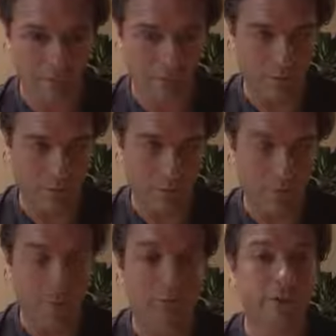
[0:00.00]
well, I think
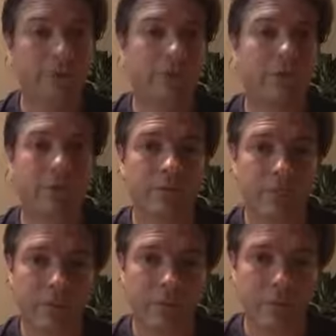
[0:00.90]
all humans,
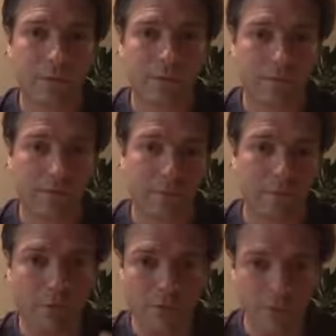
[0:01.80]
if
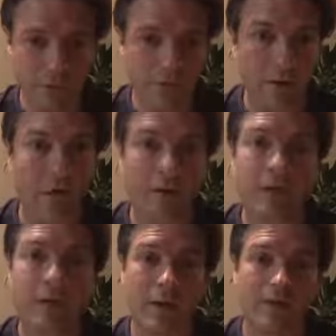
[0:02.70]
you're of sane
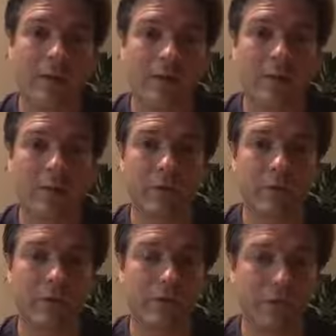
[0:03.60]
mind, have the same
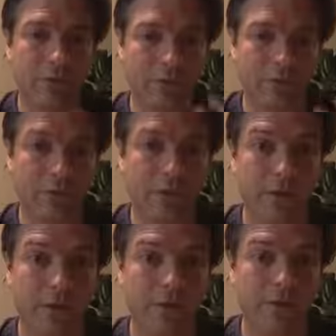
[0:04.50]
purpose, which is to serve
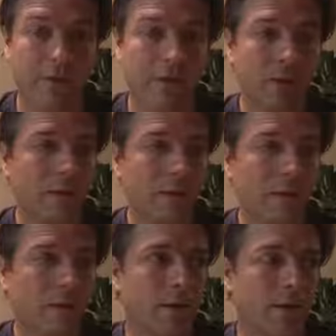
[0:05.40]
others.
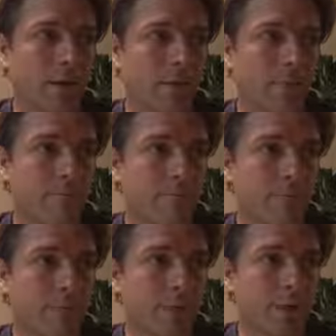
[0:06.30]
Um,
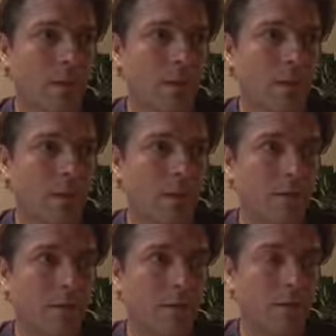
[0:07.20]

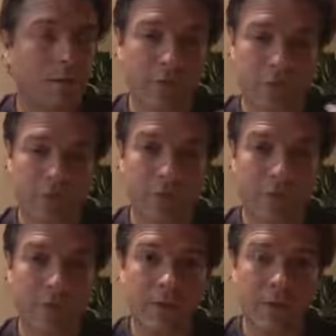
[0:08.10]
which means you're probably
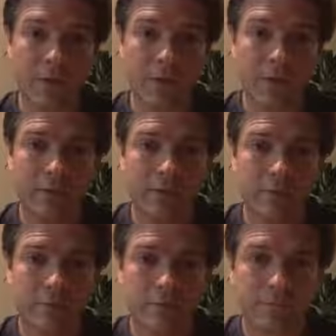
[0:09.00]
doing that right now.
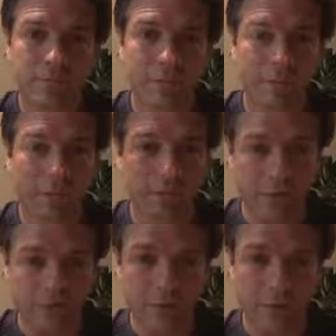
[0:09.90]
You're probably
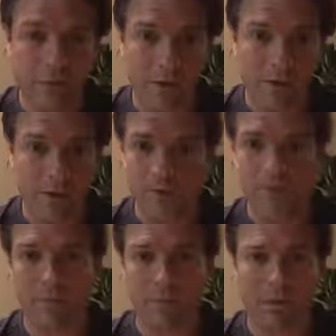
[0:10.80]
doing that right now. You could be
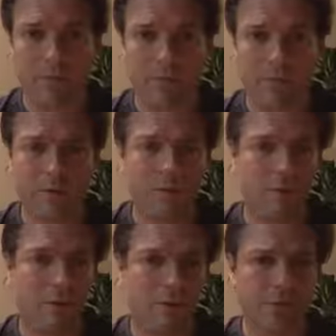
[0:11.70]
a parent, you could
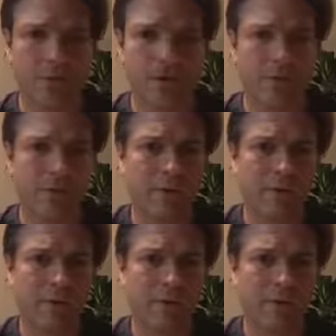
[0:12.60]
be a friend.